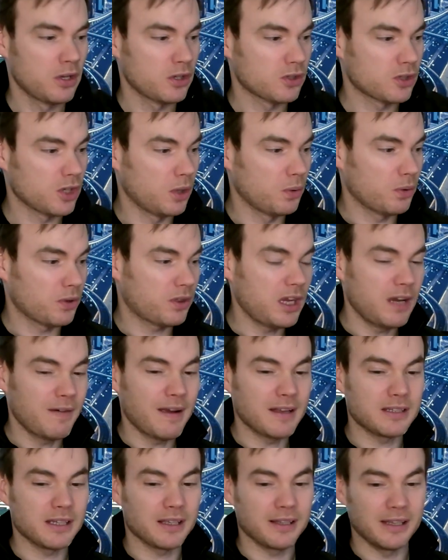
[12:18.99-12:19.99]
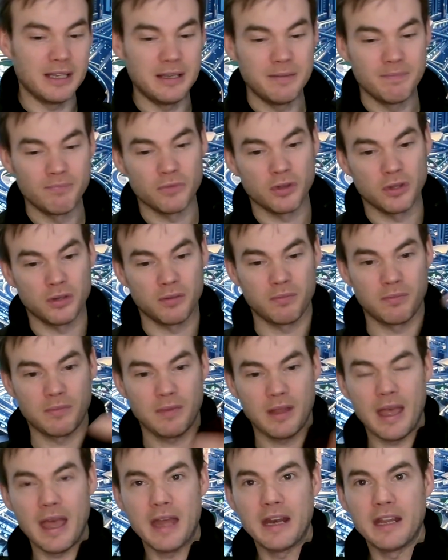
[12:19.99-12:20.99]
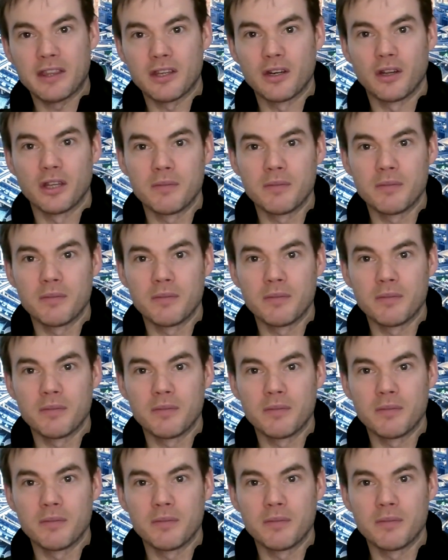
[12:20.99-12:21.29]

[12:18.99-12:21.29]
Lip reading: So theoretically, anything